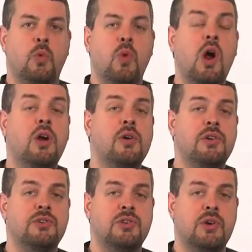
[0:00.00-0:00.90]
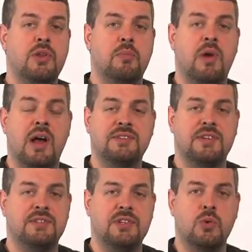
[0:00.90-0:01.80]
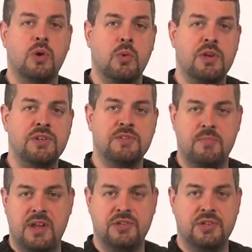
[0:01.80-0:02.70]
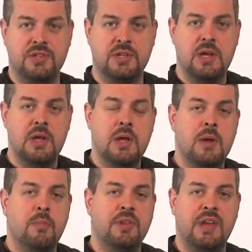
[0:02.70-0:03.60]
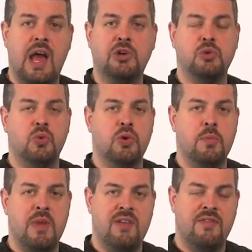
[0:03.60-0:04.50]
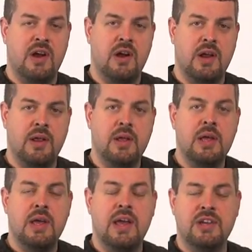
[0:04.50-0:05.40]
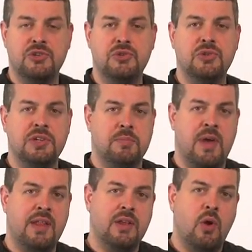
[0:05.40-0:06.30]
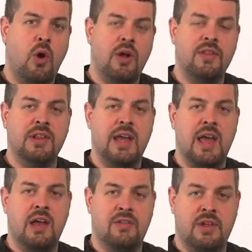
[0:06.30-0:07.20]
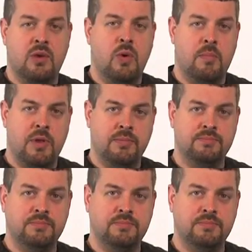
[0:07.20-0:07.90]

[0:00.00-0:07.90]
We are going to show you the process in the order we just mentioned, but the actual order may vary and is usually dependent on the layout of the equipment.